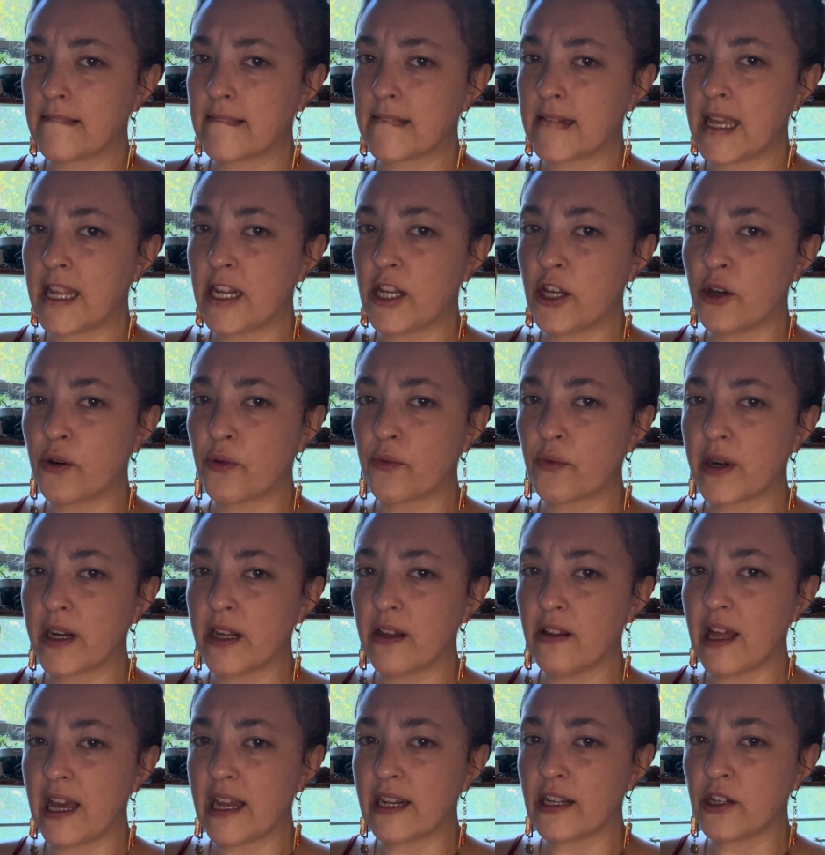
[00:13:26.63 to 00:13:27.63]

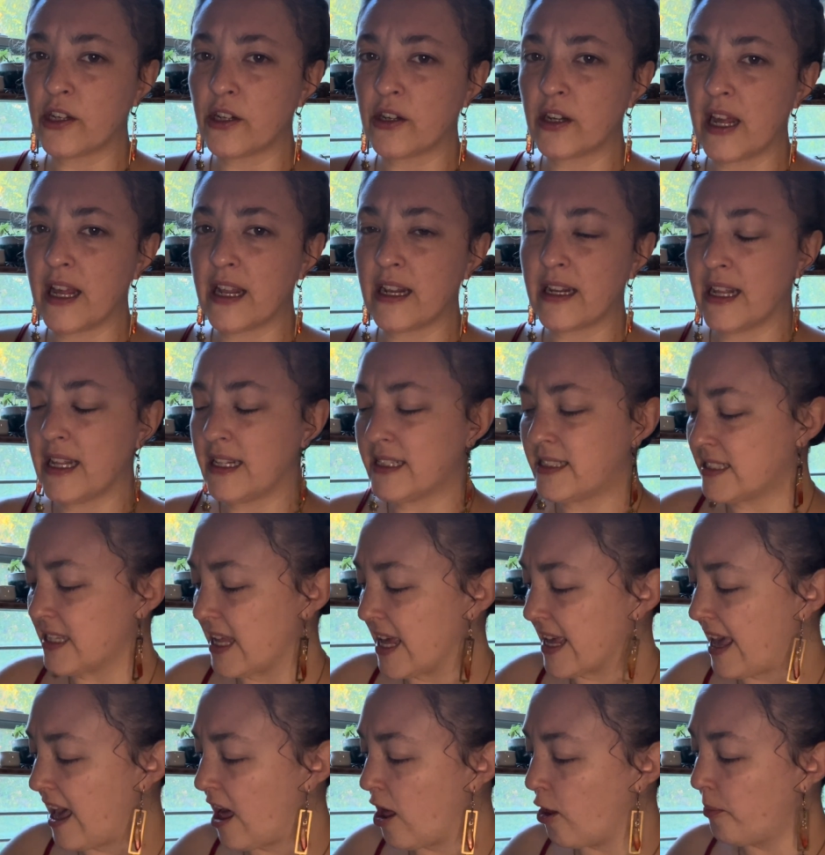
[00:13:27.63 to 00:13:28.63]
it's
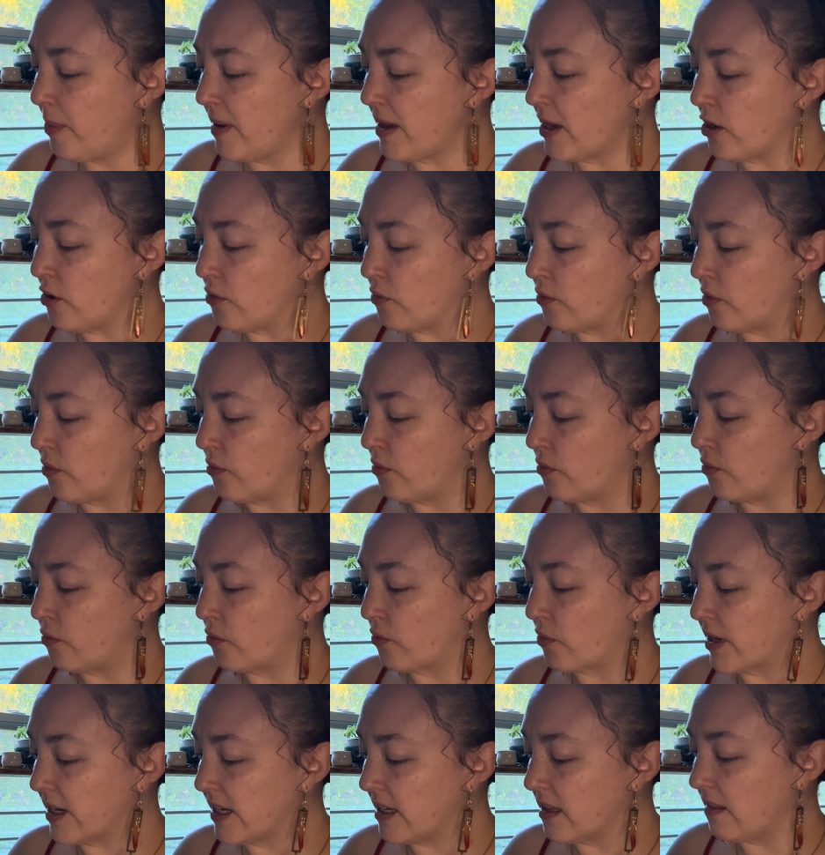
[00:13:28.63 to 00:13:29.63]
like helping you
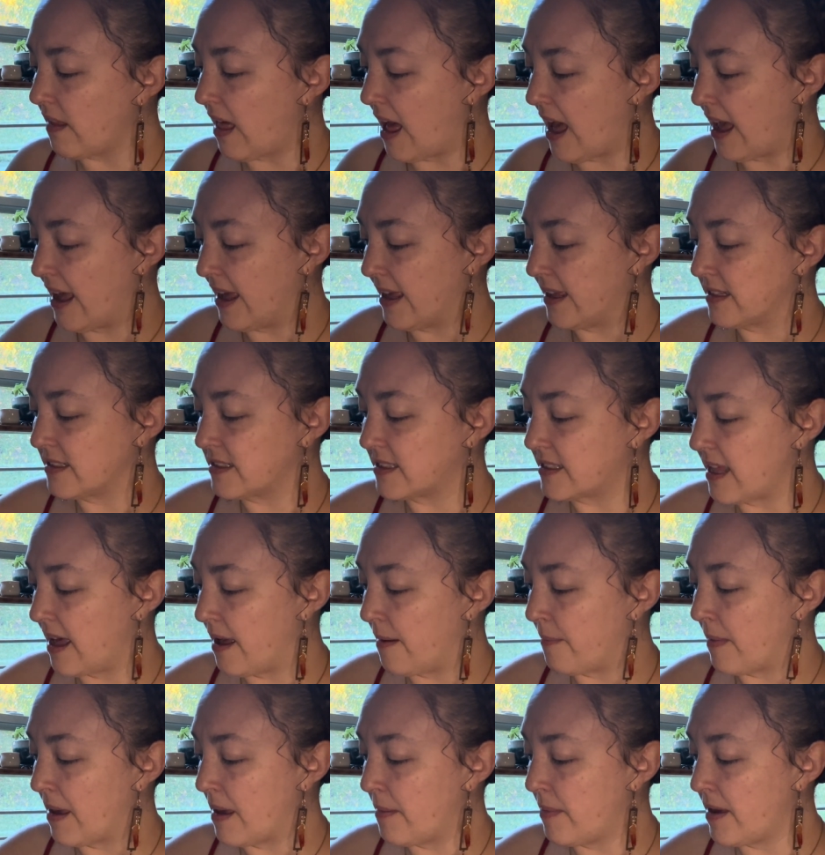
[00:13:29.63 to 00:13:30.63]
realize
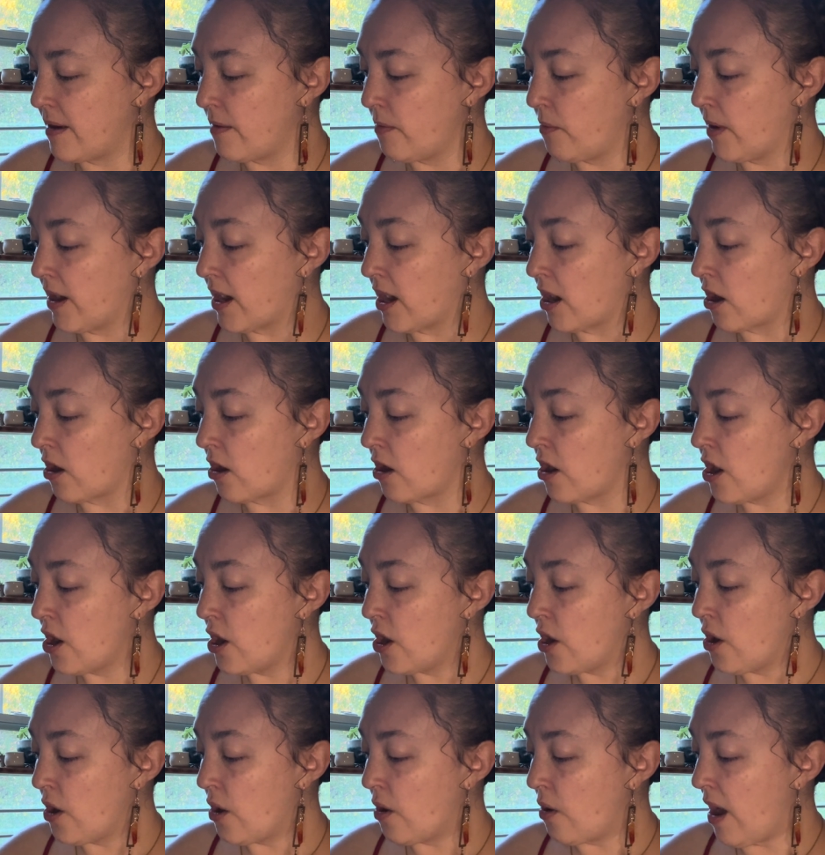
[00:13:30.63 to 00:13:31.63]
that maybe where
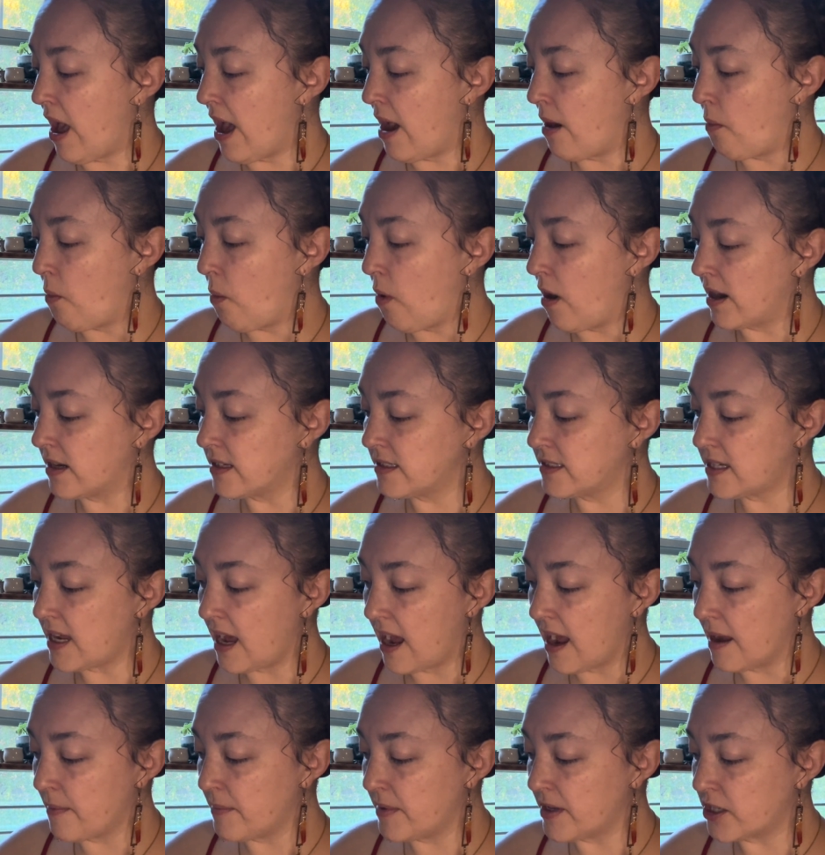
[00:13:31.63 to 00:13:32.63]
at one
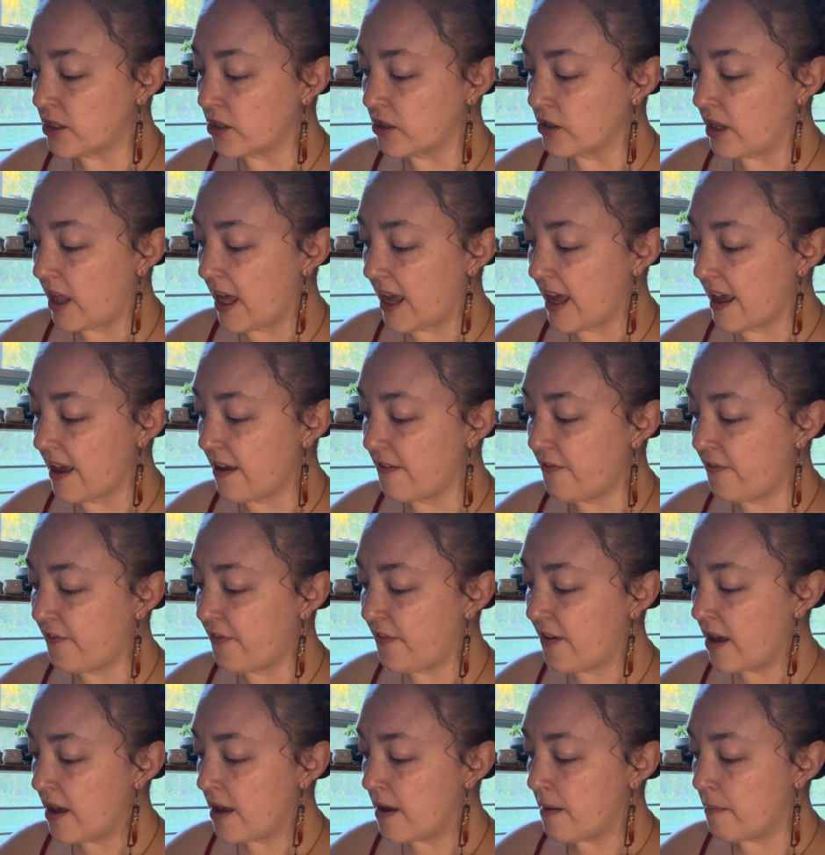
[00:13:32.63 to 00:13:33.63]
time in your life,
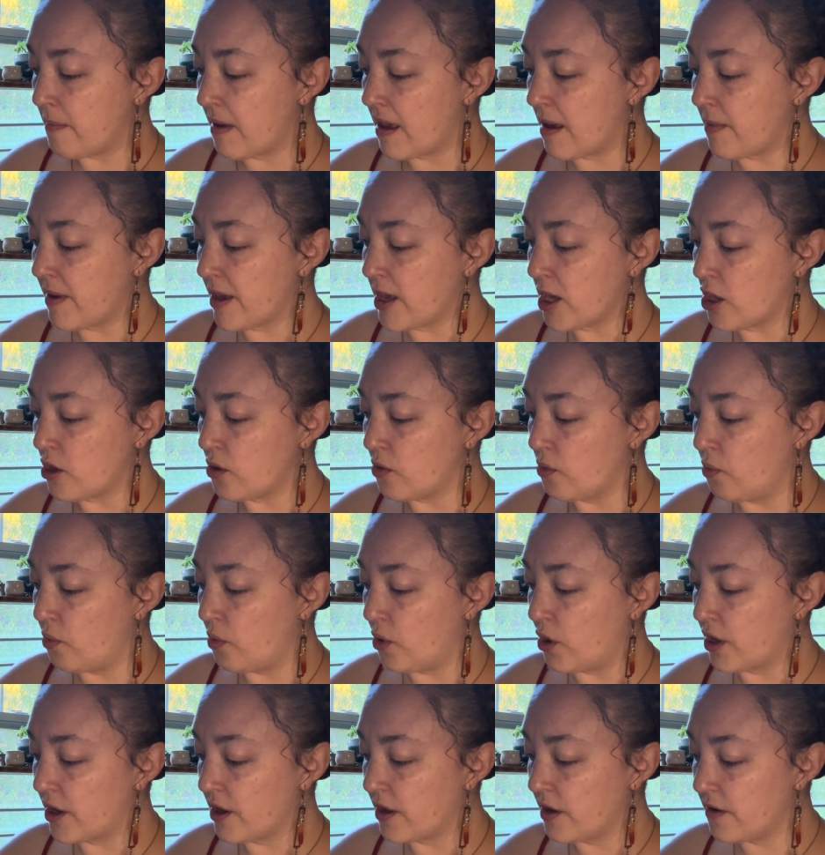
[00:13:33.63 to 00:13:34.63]
maybe you
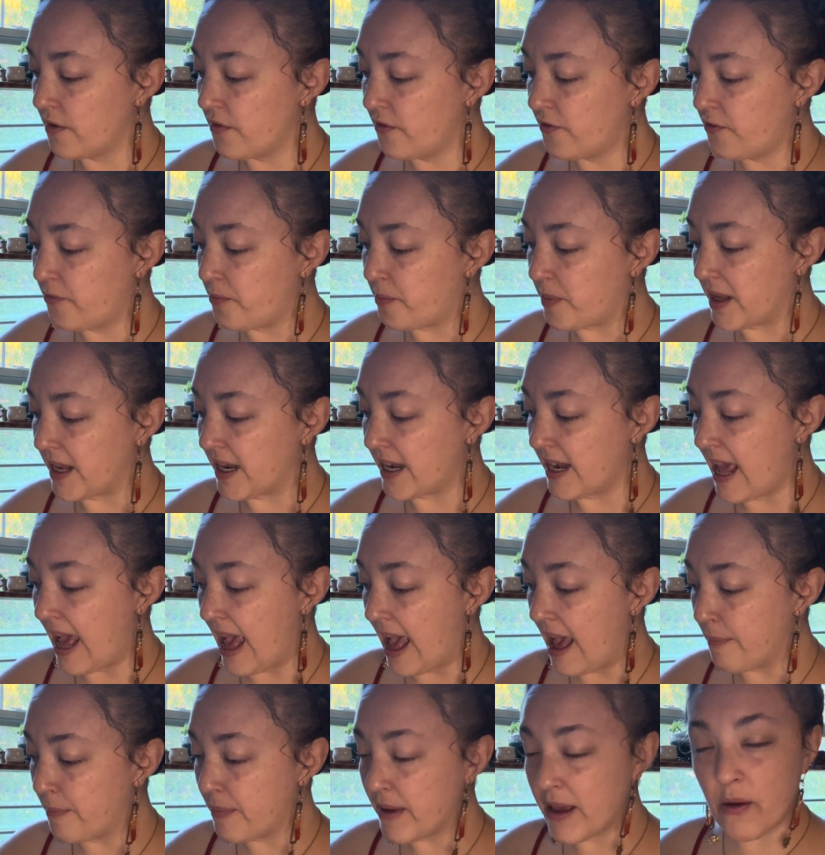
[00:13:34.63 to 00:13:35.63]
would have been
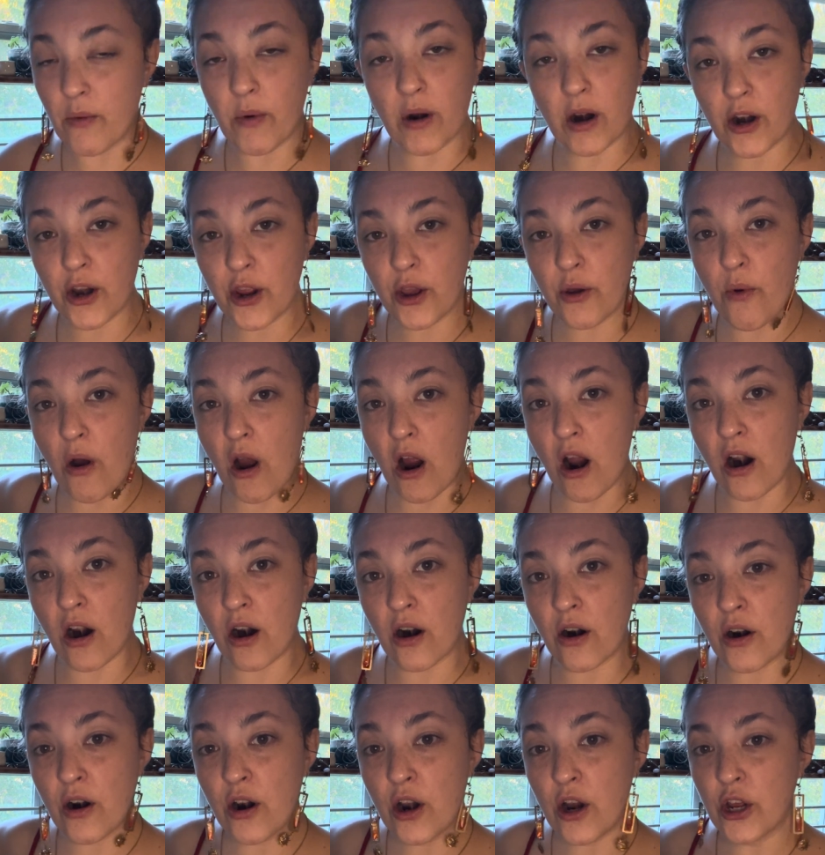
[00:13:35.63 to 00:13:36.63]
happy where you
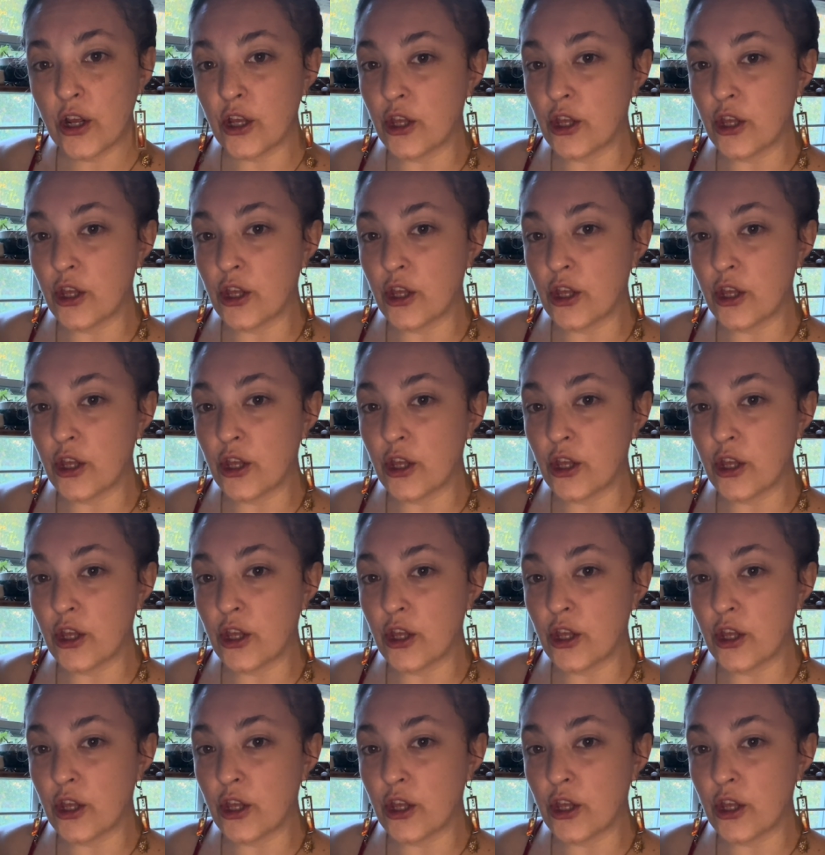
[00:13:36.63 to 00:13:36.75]
are.